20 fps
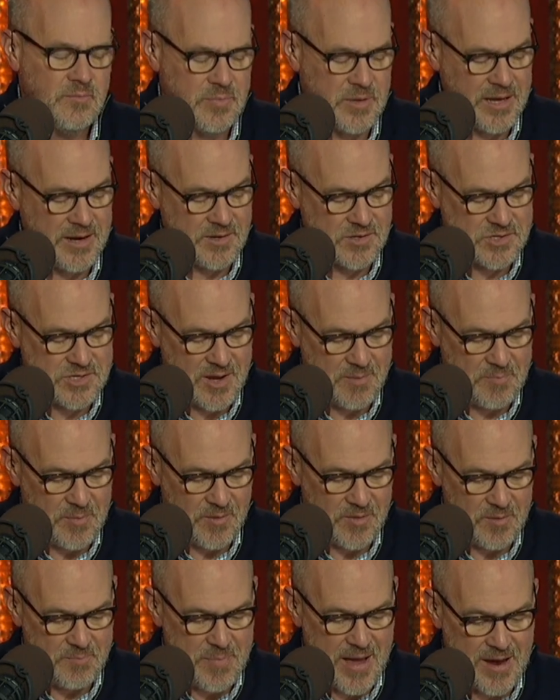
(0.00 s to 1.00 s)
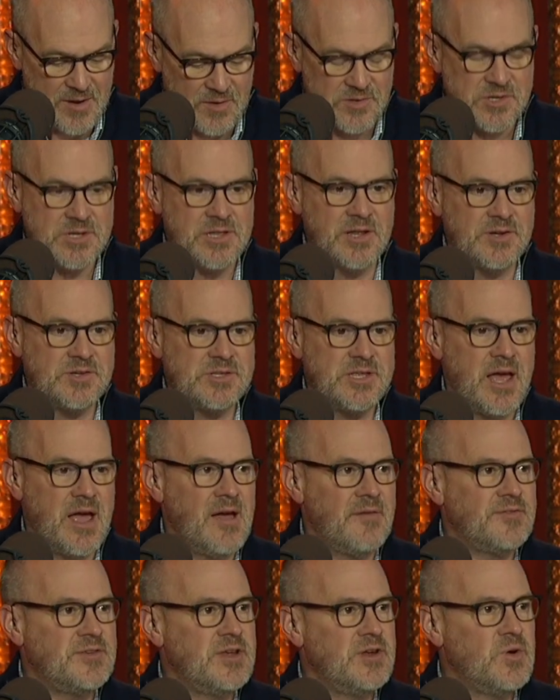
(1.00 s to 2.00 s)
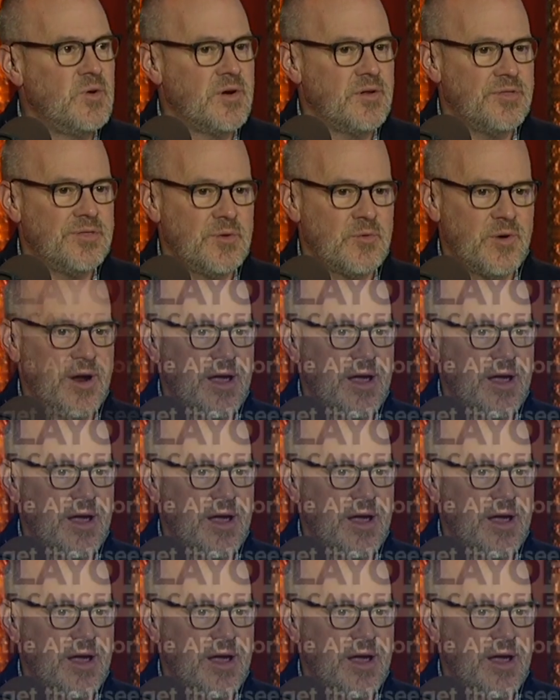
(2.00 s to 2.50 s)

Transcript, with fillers: Plain and simple. The Bengals clinch the A F C North. The